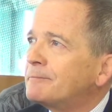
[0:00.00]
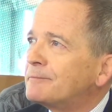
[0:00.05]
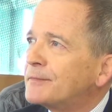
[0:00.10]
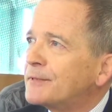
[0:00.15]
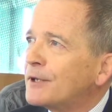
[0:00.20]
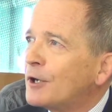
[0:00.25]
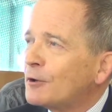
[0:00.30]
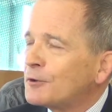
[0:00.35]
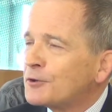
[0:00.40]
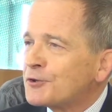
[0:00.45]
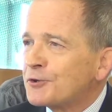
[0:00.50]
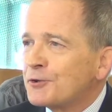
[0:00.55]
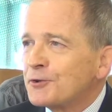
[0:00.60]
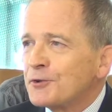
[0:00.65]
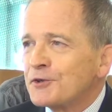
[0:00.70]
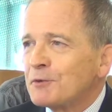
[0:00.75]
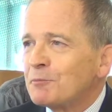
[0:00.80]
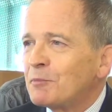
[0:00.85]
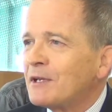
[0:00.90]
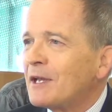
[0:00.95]

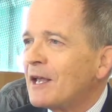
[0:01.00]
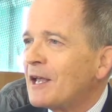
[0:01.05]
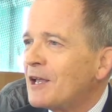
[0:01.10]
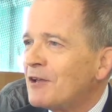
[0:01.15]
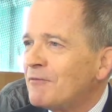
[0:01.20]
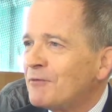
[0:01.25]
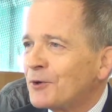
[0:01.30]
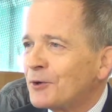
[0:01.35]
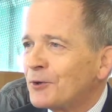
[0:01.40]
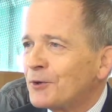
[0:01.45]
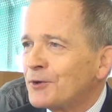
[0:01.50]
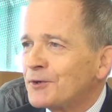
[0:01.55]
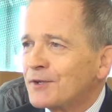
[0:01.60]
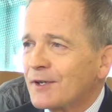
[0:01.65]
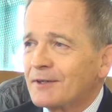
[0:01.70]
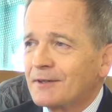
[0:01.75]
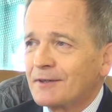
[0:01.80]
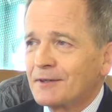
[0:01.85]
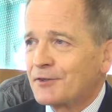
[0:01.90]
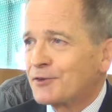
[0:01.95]
cultures and behaviors
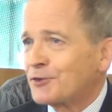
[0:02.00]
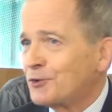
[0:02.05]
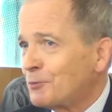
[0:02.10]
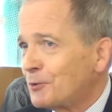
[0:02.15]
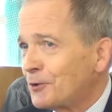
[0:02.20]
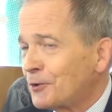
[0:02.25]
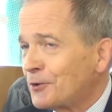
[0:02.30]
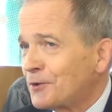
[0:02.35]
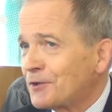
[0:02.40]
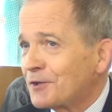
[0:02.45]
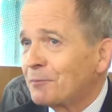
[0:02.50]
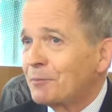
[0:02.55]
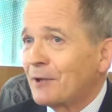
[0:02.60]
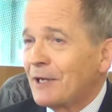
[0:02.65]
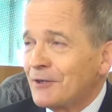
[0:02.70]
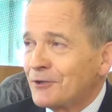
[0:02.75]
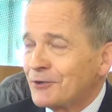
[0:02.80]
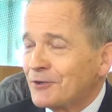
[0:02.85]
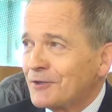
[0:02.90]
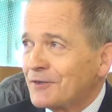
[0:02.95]
and consumers and
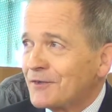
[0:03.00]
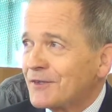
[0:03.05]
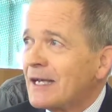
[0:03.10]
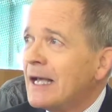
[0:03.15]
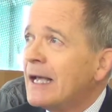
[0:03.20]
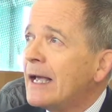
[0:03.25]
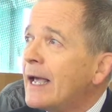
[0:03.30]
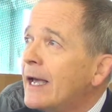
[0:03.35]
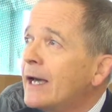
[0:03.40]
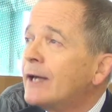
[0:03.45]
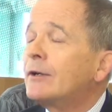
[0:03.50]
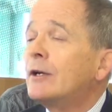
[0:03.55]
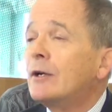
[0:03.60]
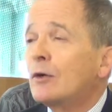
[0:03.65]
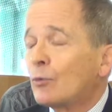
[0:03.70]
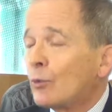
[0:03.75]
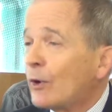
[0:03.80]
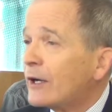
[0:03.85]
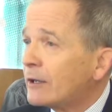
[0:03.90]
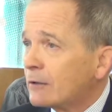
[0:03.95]
patients and
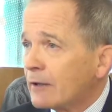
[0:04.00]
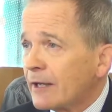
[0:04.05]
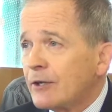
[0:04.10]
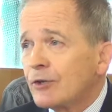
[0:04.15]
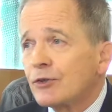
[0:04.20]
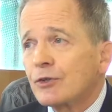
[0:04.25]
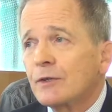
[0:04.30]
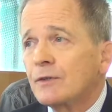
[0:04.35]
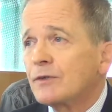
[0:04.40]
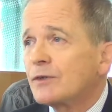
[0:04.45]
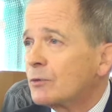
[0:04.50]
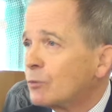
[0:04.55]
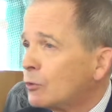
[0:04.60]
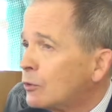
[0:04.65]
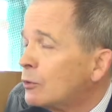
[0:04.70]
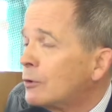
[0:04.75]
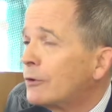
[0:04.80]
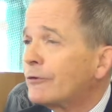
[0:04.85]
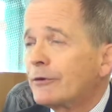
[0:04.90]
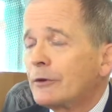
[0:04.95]
regulations and
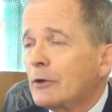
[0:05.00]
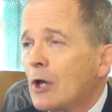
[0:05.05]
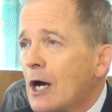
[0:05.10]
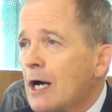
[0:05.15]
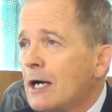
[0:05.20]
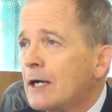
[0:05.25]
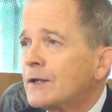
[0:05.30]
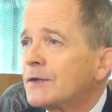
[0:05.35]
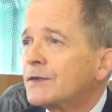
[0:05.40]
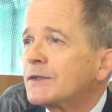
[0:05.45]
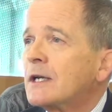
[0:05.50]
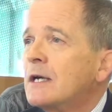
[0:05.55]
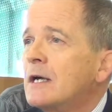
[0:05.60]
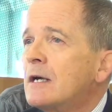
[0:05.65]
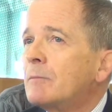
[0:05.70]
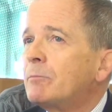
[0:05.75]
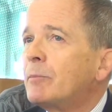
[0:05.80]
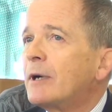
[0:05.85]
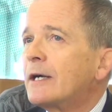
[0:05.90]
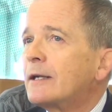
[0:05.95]
rules and laws.
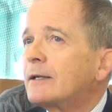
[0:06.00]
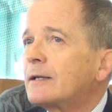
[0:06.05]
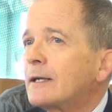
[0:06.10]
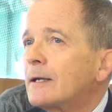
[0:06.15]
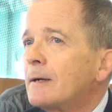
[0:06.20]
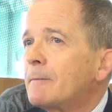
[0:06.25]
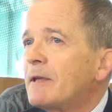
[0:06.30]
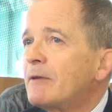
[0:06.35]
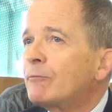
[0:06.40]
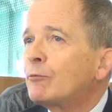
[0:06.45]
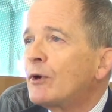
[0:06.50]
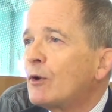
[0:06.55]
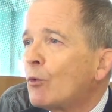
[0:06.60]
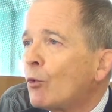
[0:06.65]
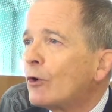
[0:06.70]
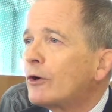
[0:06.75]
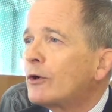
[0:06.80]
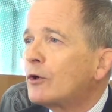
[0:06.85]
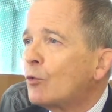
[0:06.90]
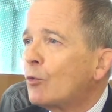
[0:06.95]
But if we
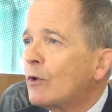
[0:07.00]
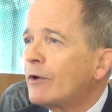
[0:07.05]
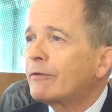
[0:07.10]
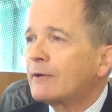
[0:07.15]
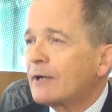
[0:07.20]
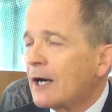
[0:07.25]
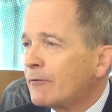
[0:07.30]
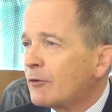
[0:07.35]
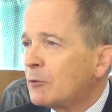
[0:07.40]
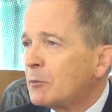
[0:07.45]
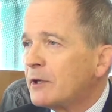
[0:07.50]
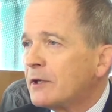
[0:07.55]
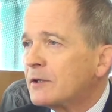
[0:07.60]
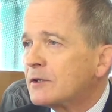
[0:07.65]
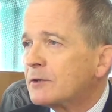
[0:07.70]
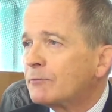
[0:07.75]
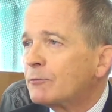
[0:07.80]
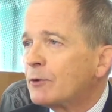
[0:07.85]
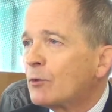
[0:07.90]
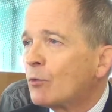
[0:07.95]
work with
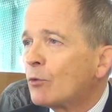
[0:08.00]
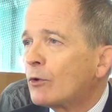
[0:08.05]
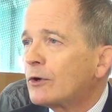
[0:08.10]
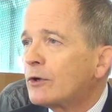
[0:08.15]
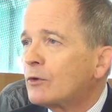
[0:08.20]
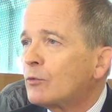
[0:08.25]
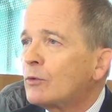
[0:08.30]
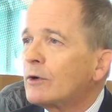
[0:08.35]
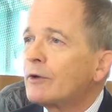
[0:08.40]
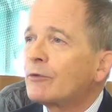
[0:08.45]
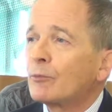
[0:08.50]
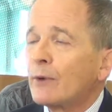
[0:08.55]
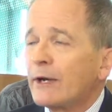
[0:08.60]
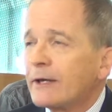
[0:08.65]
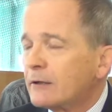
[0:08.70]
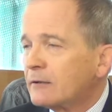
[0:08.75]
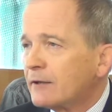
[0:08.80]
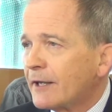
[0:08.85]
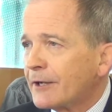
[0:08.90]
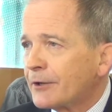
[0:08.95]
government, if we work with
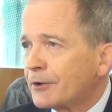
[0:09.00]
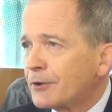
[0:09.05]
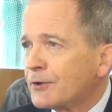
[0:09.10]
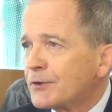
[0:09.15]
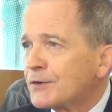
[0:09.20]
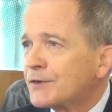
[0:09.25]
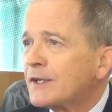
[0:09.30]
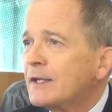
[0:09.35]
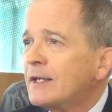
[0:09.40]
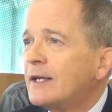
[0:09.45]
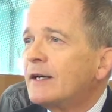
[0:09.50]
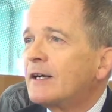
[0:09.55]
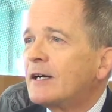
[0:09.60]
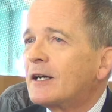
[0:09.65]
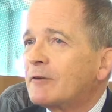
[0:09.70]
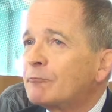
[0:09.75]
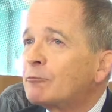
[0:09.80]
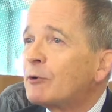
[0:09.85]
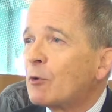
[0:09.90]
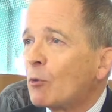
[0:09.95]
regulators,
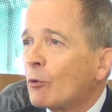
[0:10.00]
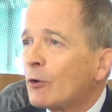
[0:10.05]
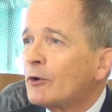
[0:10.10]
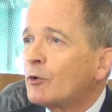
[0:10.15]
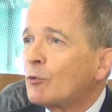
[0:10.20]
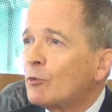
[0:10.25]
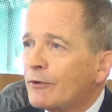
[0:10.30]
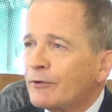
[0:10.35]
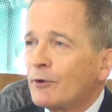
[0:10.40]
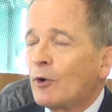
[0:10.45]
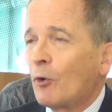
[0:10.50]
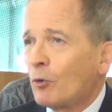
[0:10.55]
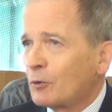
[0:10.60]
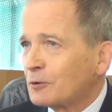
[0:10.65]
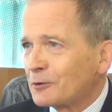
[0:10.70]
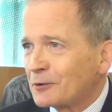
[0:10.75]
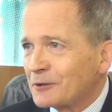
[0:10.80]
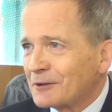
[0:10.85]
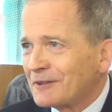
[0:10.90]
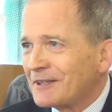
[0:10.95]
if we work with
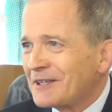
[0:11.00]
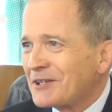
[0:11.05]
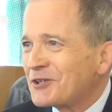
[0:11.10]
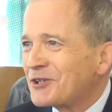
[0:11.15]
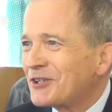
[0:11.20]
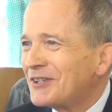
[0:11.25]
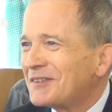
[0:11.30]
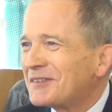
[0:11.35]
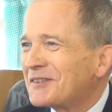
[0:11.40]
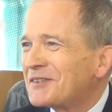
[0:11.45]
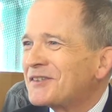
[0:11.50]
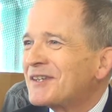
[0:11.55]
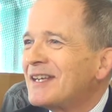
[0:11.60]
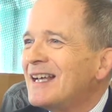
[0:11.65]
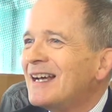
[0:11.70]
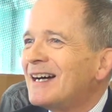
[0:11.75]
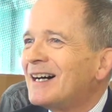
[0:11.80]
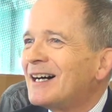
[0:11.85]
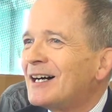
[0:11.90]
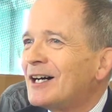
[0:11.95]
older clinicians,
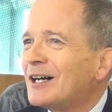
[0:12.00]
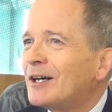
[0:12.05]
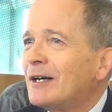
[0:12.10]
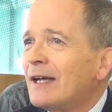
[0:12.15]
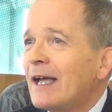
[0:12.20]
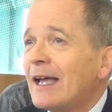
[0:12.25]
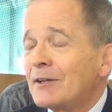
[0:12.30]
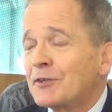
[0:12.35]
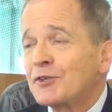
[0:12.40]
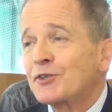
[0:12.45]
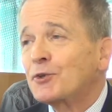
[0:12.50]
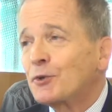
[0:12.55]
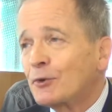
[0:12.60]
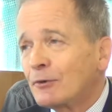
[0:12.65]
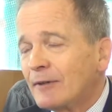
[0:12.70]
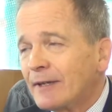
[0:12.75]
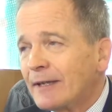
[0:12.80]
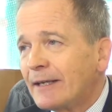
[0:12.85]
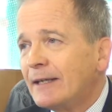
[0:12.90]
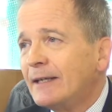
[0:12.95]
and
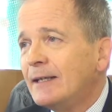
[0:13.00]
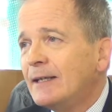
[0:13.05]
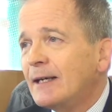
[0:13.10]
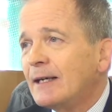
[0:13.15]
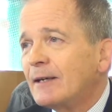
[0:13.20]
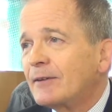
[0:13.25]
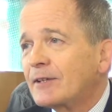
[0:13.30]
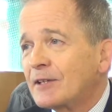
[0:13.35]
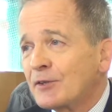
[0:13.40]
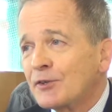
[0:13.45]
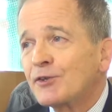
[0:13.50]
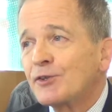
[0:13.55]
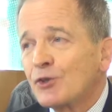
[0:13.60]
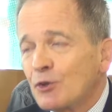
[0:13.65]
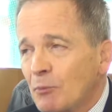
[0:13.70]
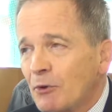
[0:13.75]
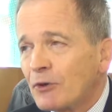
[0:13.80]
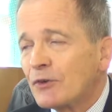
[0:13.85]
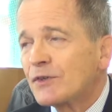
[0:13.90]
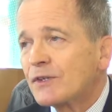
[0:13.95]
certainly
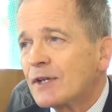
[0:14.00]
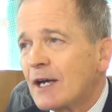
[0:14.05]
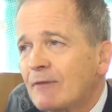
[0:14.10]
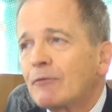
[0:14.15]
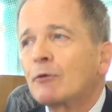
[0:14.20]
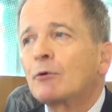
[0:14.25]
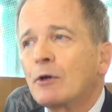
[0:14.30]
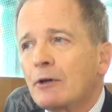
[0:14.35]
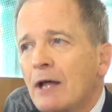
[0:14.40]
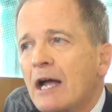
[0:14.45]
consumers have a real